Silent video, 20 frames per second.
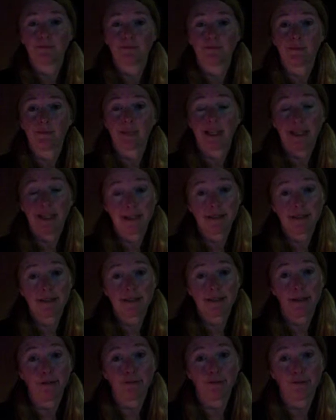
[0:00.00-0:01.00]
it is
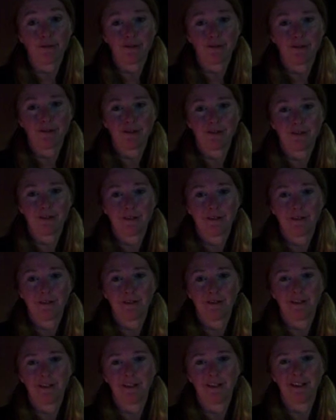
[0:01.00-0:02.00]
safe,
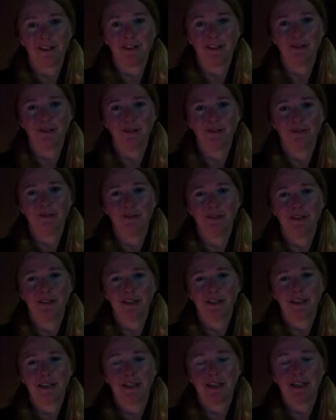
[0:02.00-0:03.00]
you know.
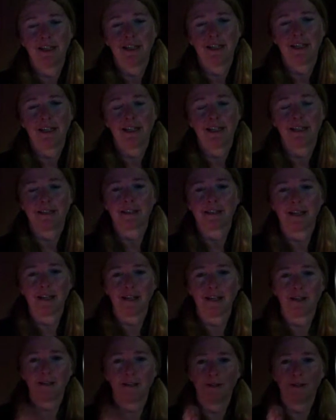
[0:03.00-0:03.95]
It's like